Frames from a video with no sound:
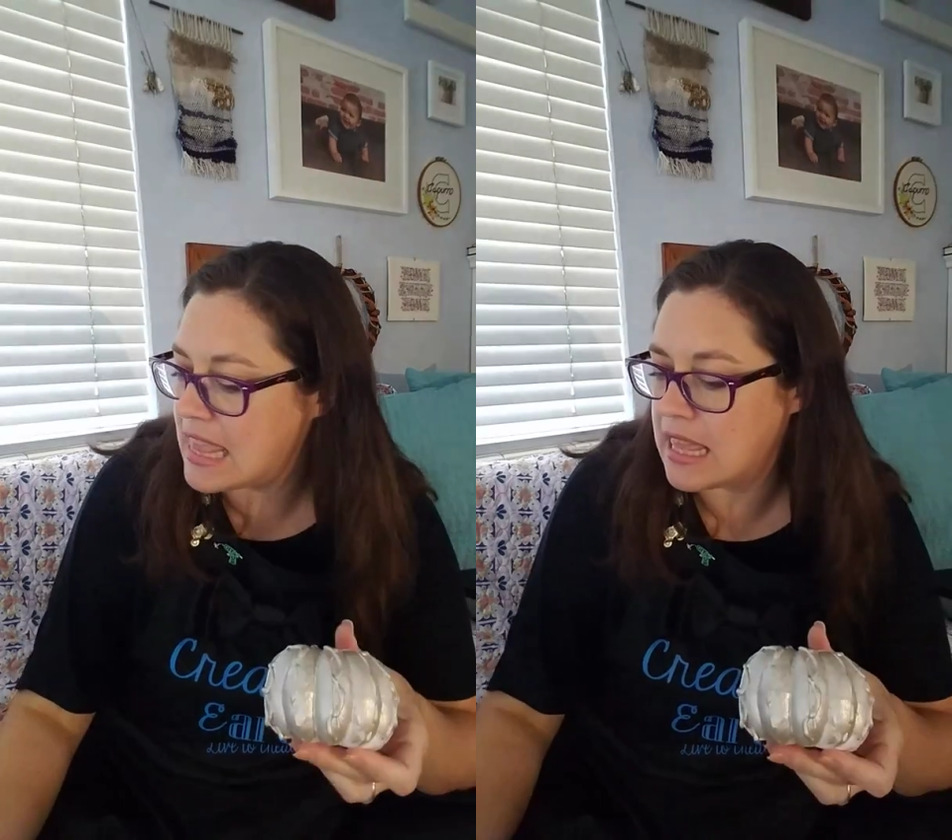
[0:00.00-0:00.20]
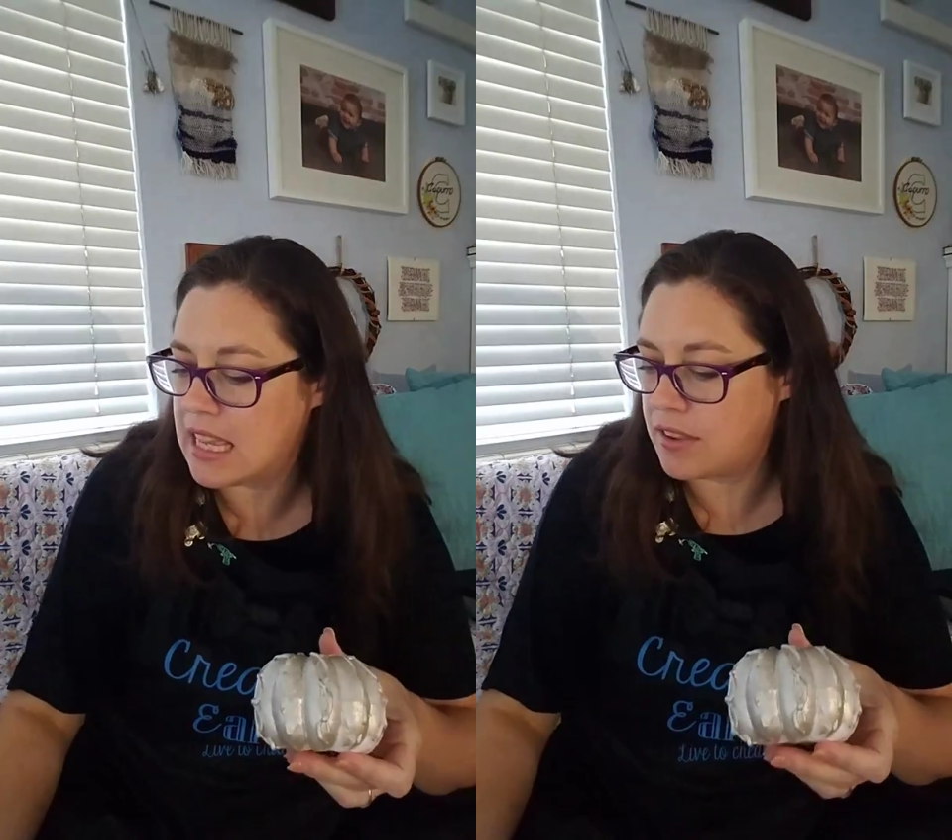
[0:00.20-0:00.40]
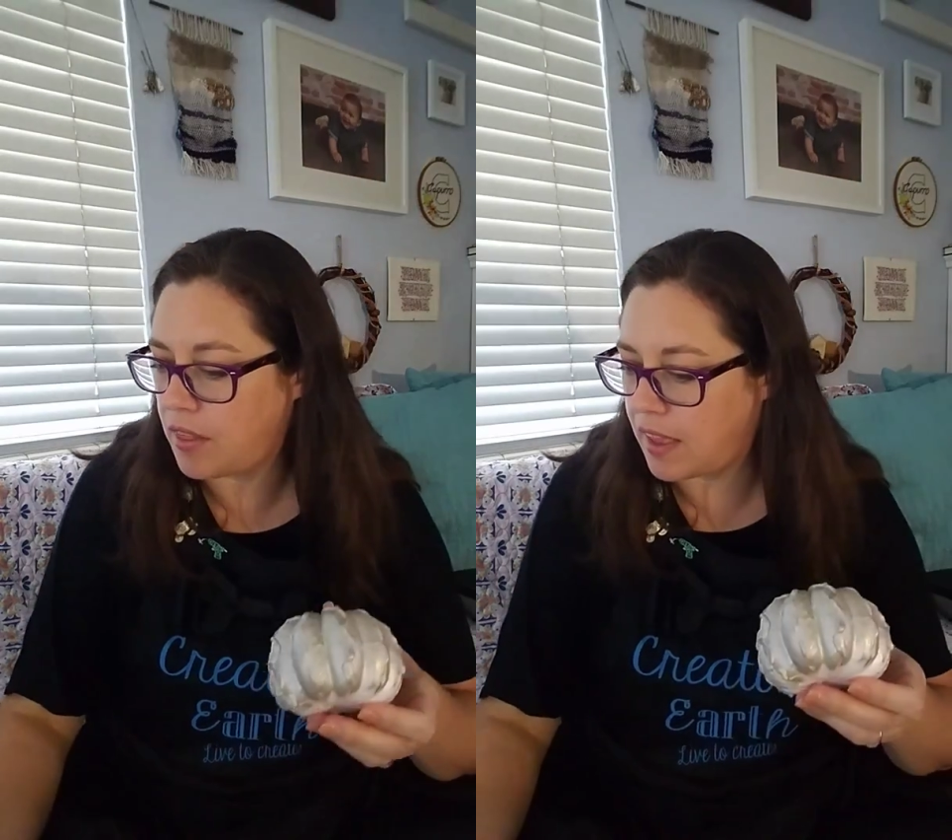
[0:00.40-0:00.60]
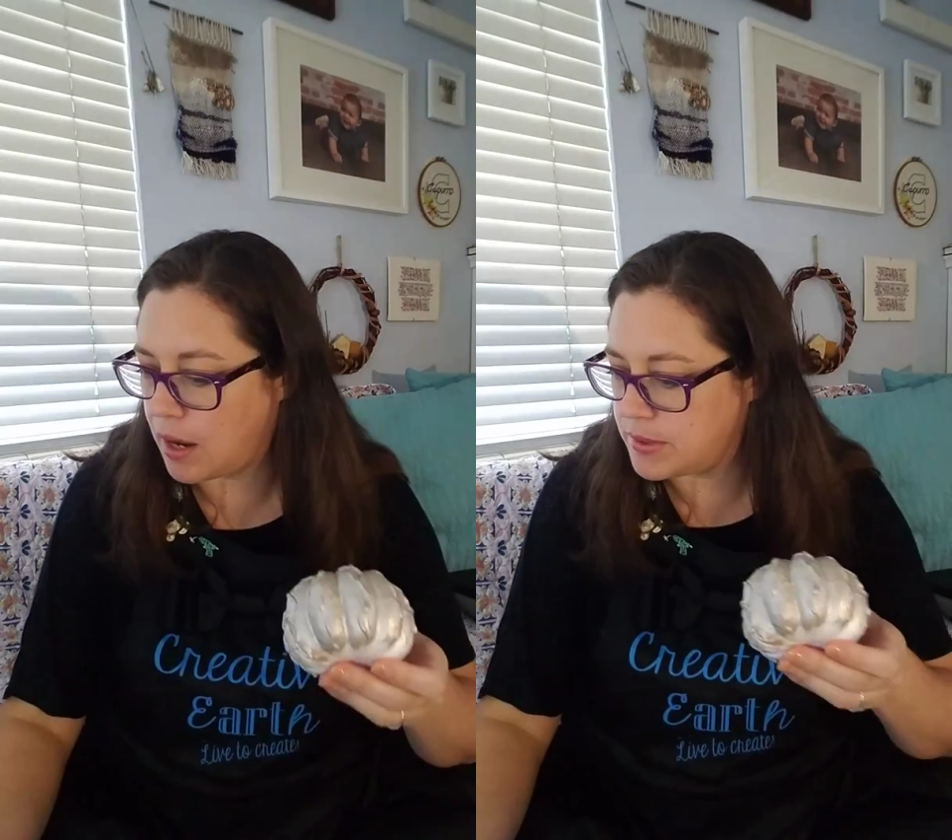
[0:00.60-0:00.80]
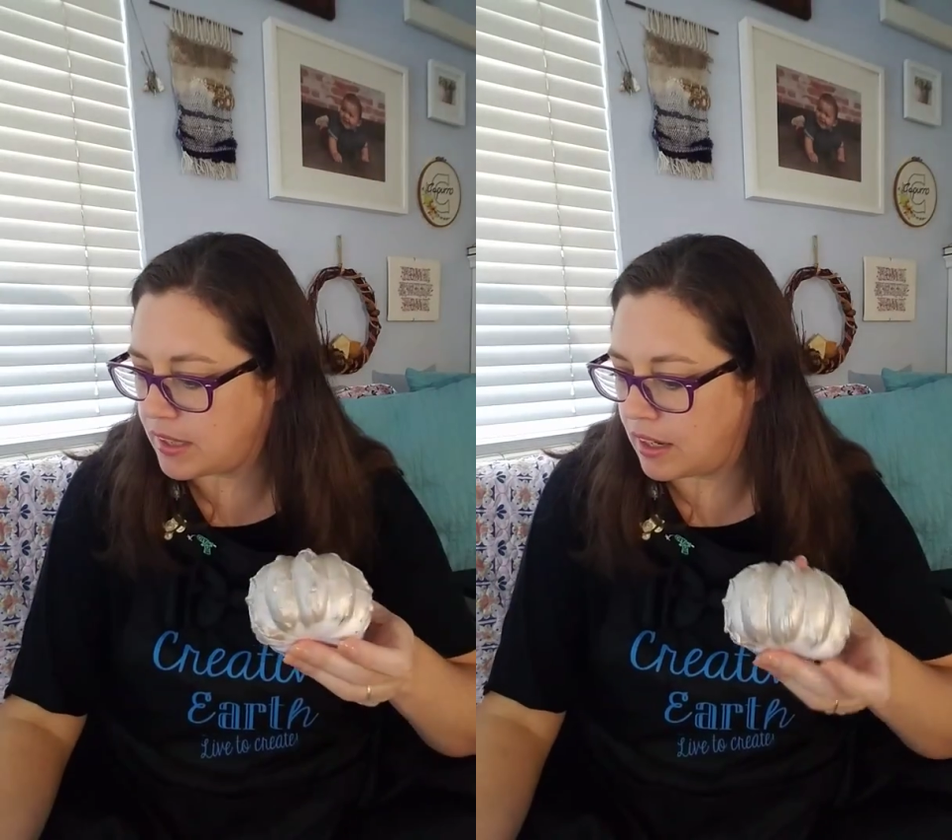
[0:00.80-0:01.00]
then the other thing I
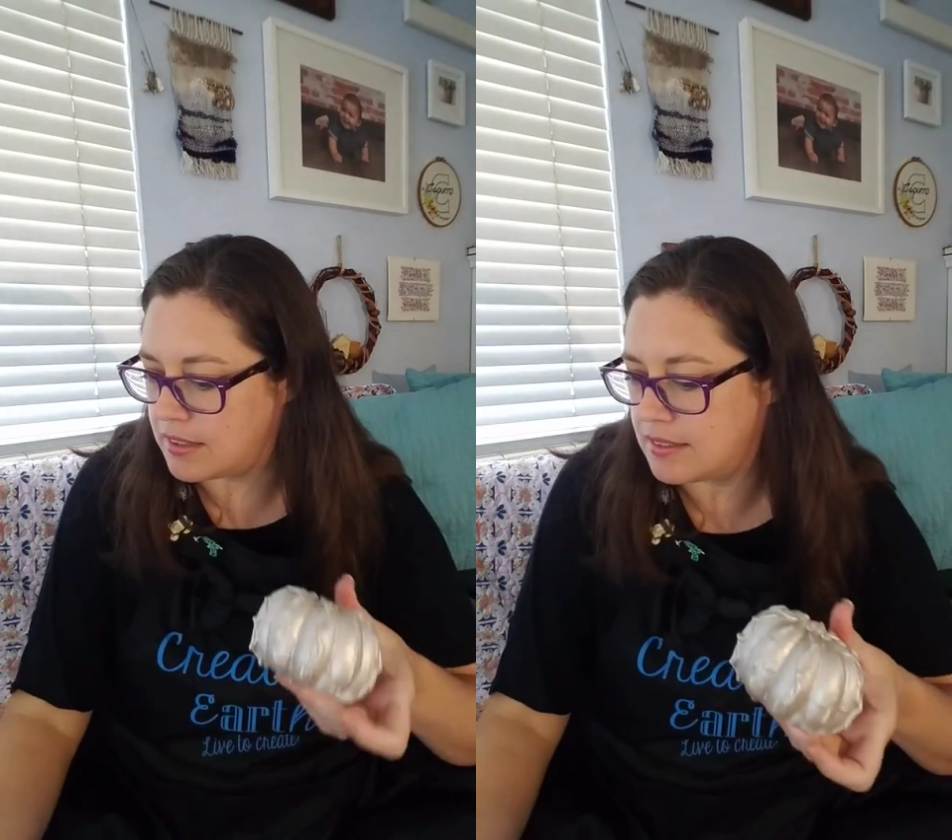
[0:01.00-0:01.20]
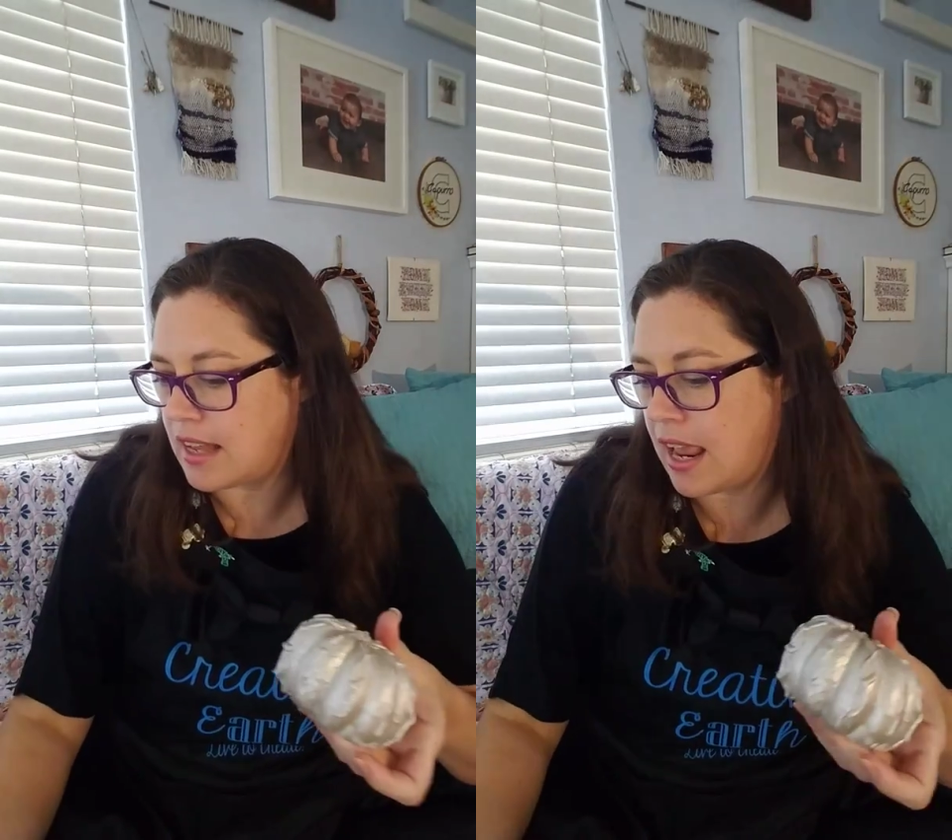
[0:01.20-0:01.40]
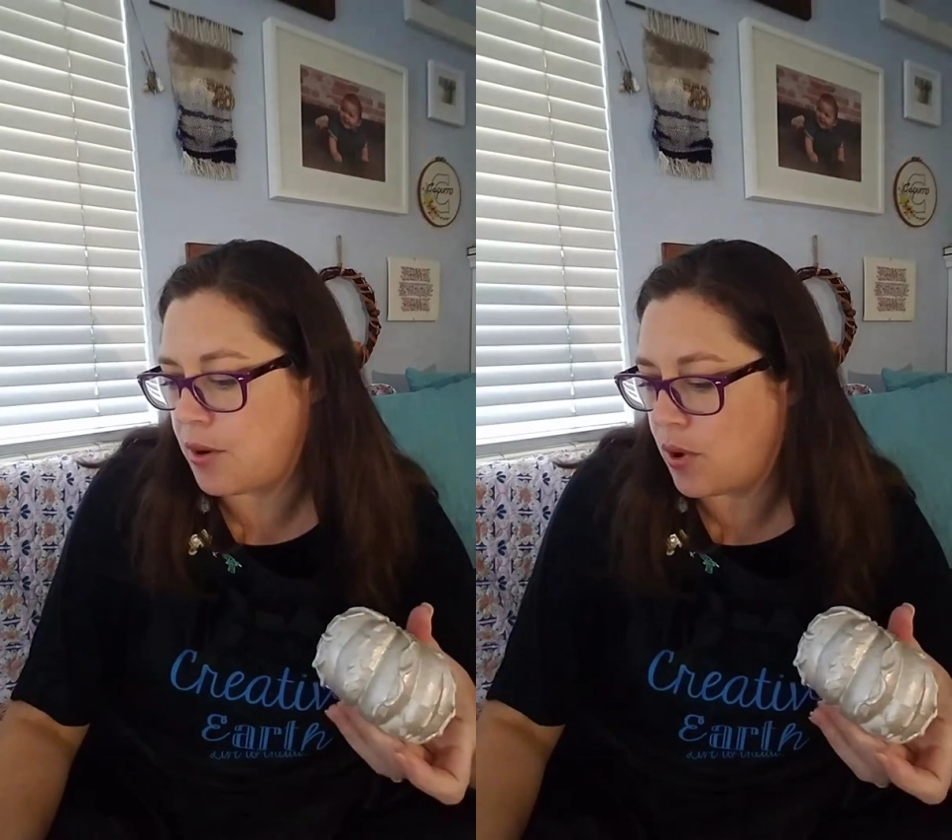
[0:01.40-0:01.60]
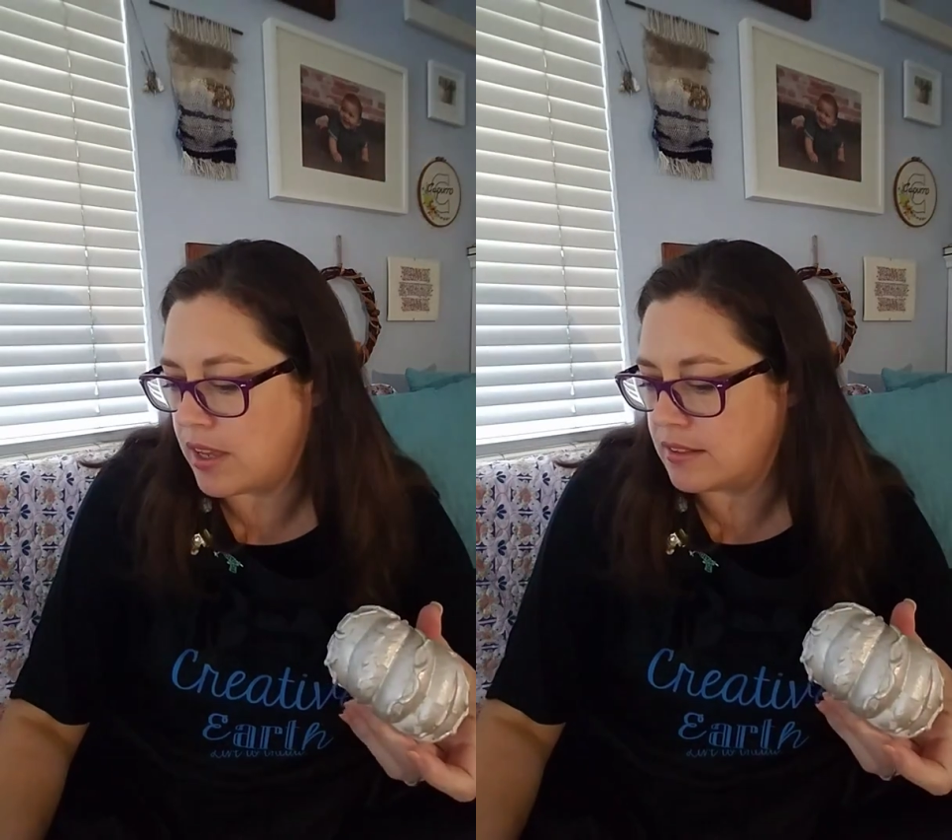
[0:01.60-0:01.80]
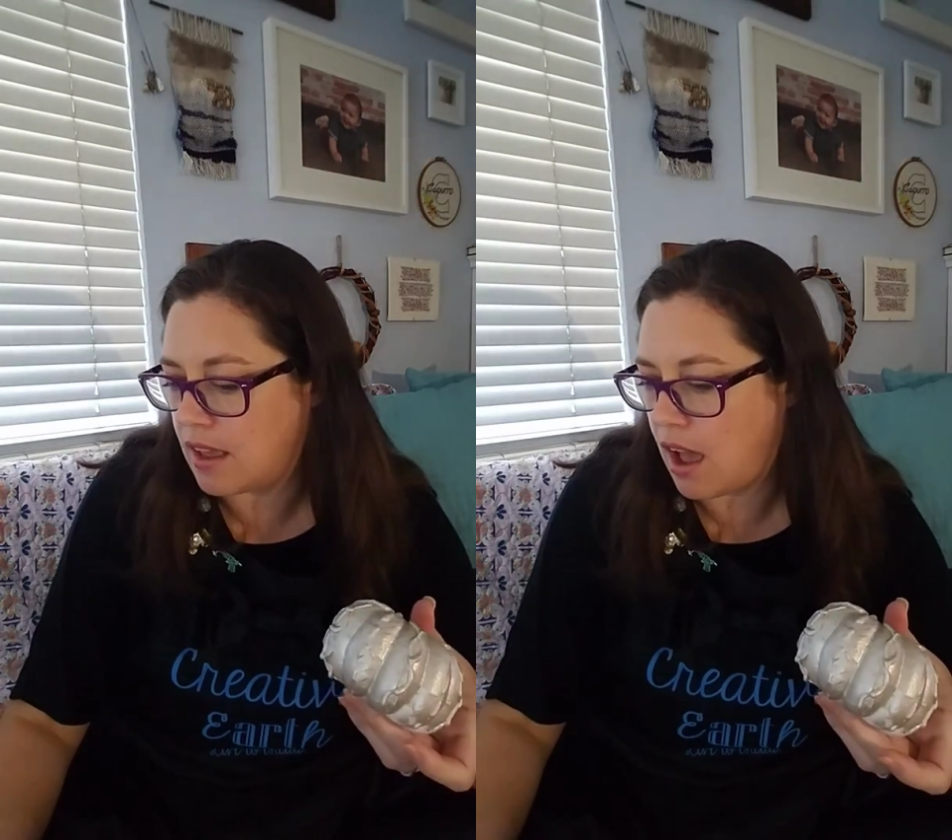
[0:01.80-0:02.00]
was going to say
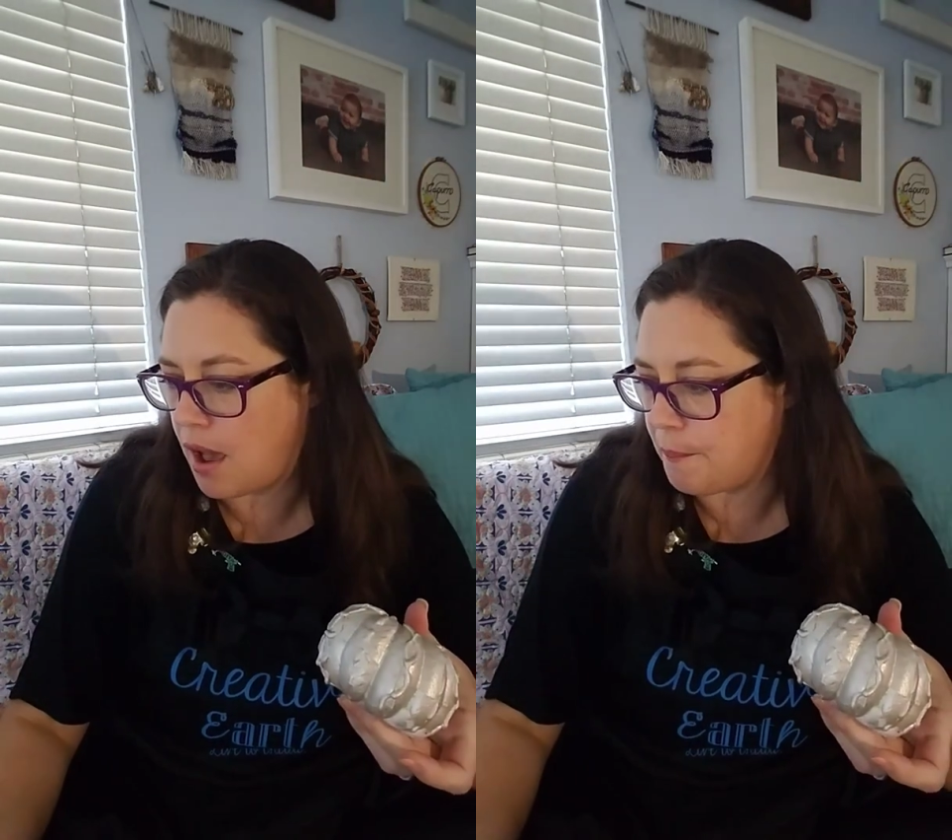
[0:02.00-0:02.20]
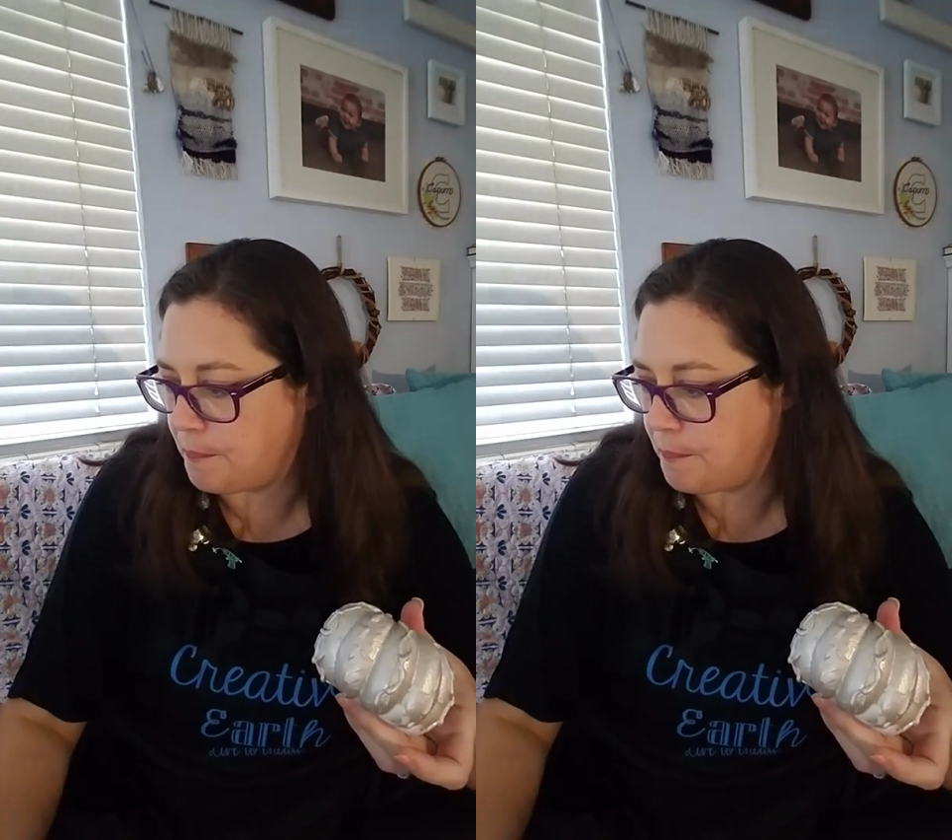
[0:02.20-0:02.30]
was um,